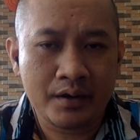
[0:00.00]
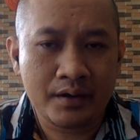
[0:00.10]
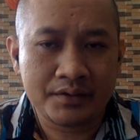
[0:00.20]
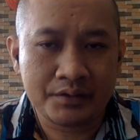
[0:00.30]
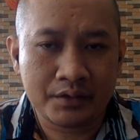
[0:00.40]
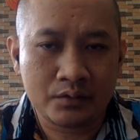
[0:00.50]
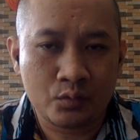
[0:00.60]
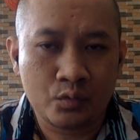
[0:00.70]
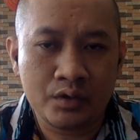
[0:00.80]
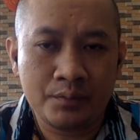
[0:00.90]
asset
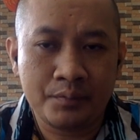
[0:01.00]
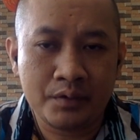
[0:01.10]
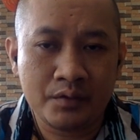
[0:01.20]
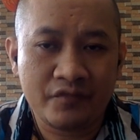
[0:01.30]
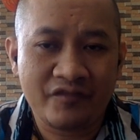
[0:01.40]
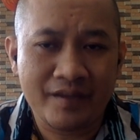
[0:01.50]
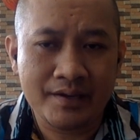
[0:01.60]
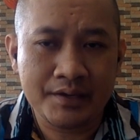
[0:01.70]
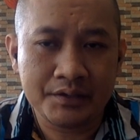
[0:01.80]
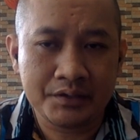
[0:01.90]
will be
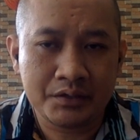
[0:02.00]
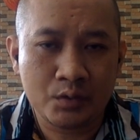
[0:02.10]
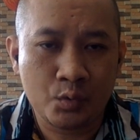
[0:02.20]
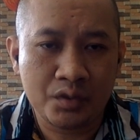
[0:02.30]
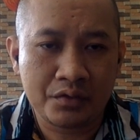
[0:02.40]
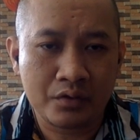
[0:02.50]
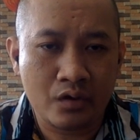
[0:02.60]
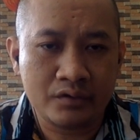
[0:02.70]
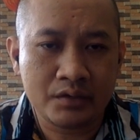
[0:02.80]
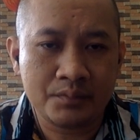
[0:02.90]
financed with
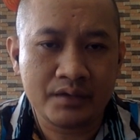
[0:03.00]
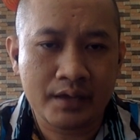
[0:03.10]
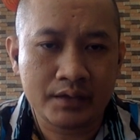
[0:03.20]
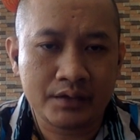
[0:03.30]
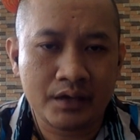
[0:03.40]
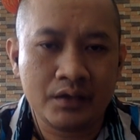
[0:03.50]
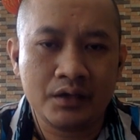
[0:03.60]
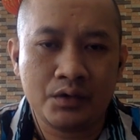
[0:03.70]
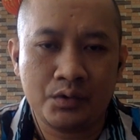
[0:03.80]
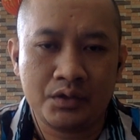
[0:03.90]
long-term debt and
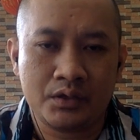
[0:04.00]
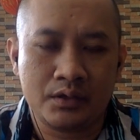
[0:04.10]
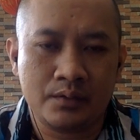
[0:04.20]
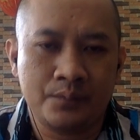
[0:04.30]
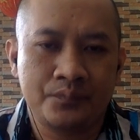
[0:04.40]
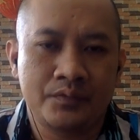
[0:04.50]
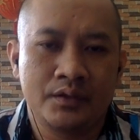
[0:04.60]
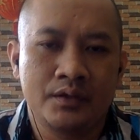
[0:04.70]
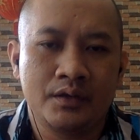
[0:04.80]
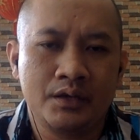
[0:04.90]
equity.
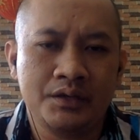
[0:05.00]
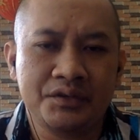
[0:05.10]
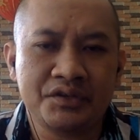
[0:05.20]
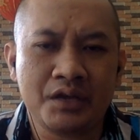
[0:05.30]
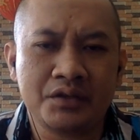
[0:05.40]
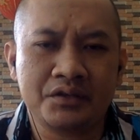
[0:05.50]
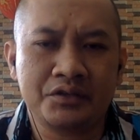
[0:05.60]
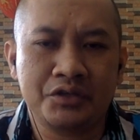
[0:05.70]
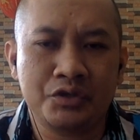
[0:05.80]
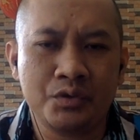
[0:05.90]
In such a
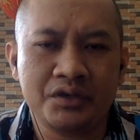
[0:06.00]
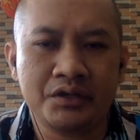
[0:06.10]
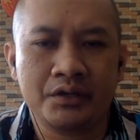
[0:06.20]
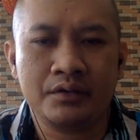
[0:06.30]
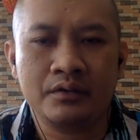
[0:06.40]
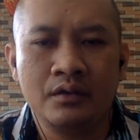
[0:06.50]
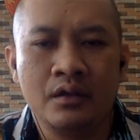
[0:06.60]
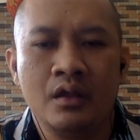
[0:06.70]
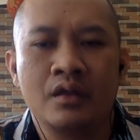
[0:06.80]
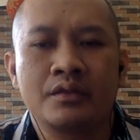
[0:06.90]
situation,
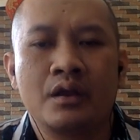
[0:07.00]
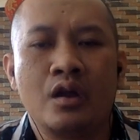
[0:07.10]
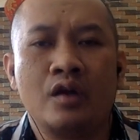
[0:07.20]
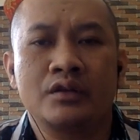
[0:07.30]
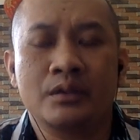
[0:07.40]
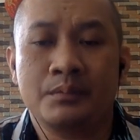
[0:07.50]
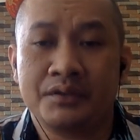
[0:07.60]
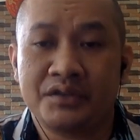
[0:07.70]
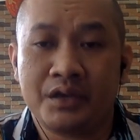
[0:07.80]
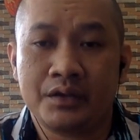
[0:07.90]
the long-term
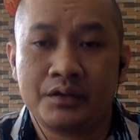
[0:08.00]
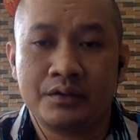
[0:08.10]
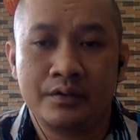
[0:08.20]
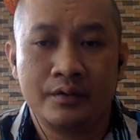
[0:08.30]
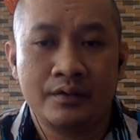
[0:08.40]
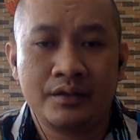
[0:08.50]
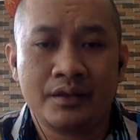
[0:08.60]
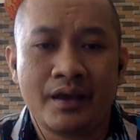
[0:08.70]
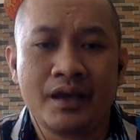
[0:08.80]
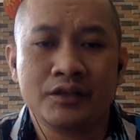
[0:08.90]
asset
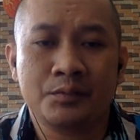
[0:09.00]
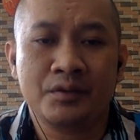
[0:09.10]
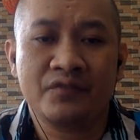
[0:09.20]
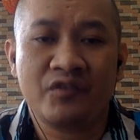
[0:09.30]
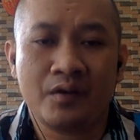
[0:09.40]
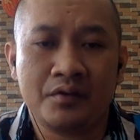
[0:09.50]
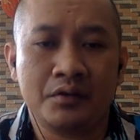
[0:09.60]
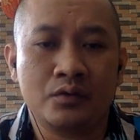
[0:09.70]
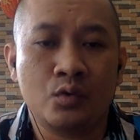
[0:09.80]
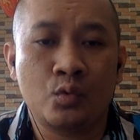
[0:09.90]
that has been funded
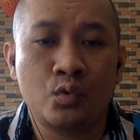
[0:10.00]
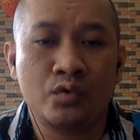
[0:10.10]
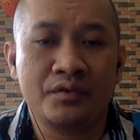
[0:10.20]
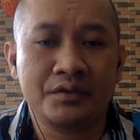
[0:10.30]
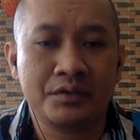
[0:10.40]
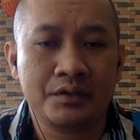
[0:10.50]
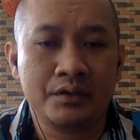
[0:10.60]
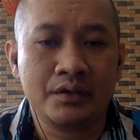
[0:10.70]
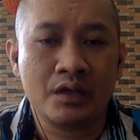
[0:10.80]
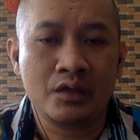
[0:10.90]
will return
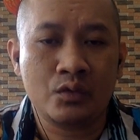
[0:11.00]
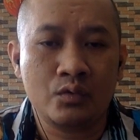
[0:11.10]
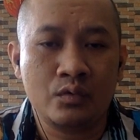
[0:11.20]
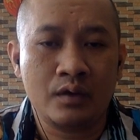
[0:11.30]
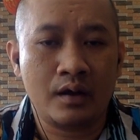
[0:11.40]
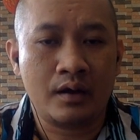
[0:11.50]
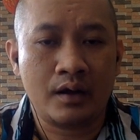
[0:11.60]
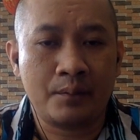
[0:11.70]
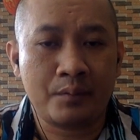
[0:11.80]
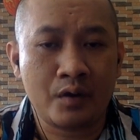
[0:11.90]
into a
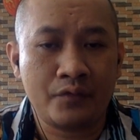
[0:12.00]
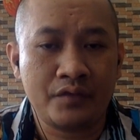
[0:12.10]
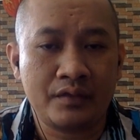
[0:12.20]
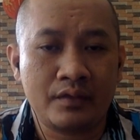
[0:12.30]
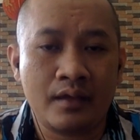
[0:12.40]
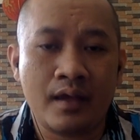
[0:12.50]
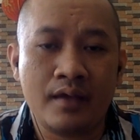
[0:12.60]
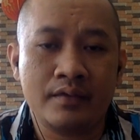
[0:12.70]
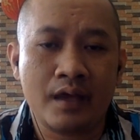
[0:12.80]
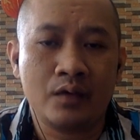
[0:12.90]
profit
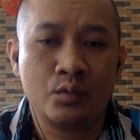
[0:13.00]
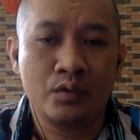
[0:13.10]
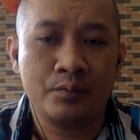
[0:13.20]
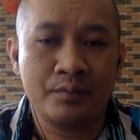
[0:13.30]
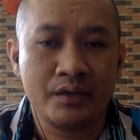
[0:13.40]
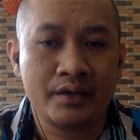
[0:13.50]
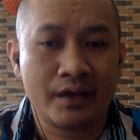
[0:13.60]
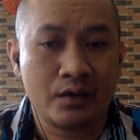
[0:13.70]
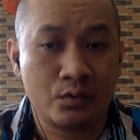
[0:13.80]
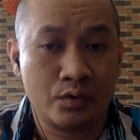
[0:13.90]
that will be
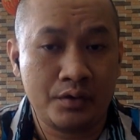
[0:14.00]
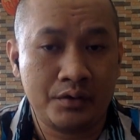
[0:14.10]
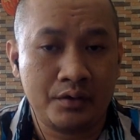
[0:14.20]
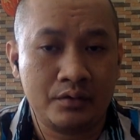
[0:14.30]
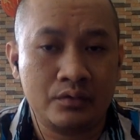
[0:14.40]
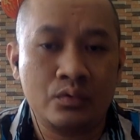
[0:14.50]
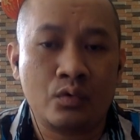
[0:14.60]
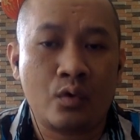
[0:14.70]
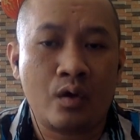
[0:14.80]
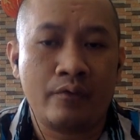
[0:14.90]
calculated to
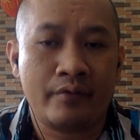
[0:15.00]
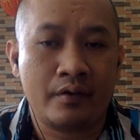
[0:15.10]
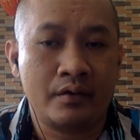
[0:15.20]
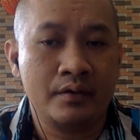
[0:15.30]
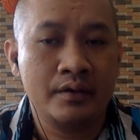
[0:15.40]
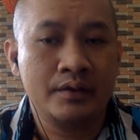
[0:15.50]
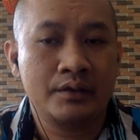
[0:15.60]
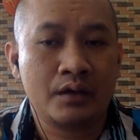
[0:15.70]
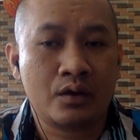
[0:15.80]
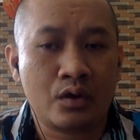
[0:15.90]
cover
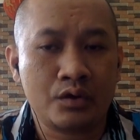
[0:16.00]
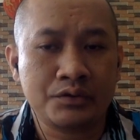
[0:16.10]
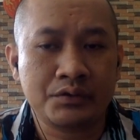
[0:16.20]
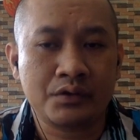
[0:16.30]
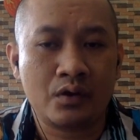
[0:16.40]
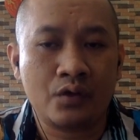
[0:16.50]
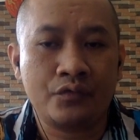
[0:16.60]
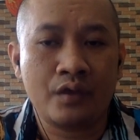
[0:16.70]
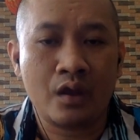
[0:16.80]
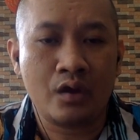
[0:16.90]
the cost of
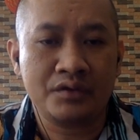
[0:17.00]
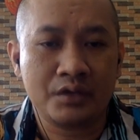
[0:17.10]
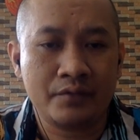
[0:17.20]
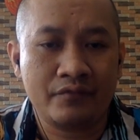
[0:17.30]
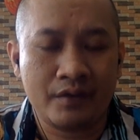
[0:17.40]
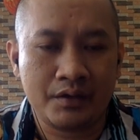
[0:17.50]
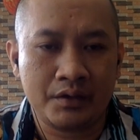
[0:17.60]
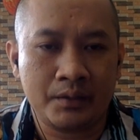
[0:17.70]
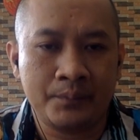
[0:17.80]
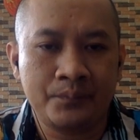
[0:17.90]
long-term funding.
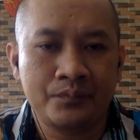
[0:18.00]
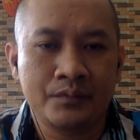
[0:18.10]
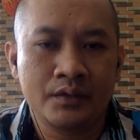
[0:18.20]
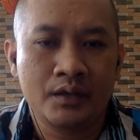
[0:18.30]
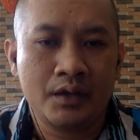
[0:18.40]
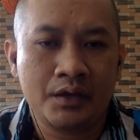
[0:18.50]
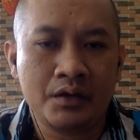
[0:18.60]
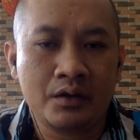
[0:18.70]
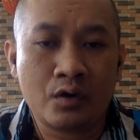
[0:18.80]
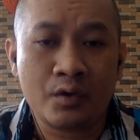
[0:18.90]
In a
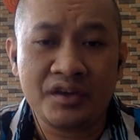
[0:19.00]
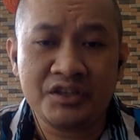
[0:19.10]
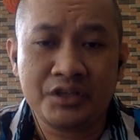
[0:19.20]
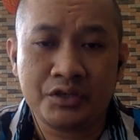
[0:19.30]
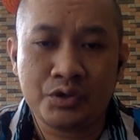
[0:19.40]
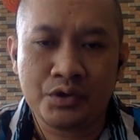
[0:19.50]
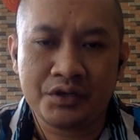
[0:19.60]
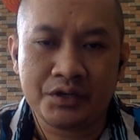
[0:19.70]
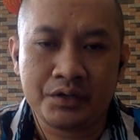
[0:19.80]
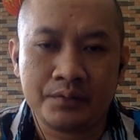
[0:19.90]
growing
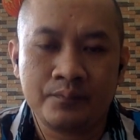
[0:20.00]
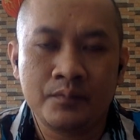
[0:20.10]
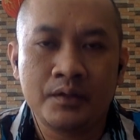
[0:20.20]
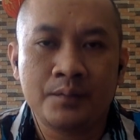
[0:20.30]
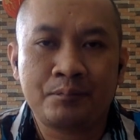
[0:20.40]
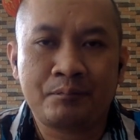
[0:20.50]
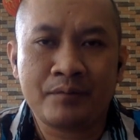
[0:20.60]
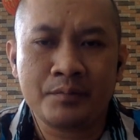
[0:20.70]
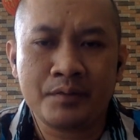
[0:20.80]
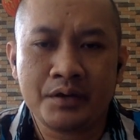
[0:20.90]
situation,
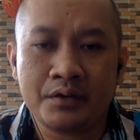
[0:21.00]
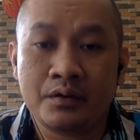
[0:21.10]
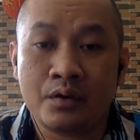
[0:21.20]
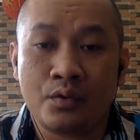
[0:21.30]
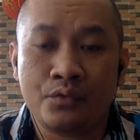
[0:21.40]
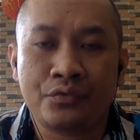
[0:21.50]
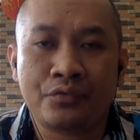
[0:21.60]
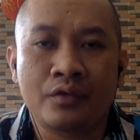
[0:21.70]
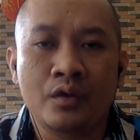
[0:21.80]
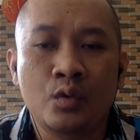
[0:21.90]
permanent growth
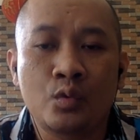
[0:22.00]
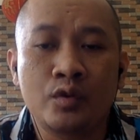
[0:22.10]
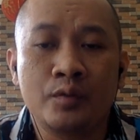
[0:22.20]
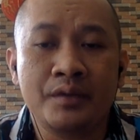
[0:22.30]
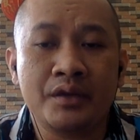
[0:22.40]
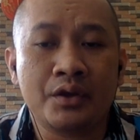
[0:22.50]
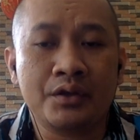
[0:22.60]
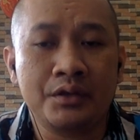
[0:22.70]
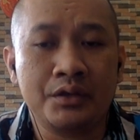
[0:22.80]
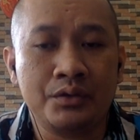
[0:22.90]
will be
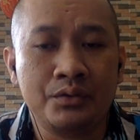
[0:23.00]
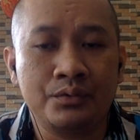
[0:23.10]
continued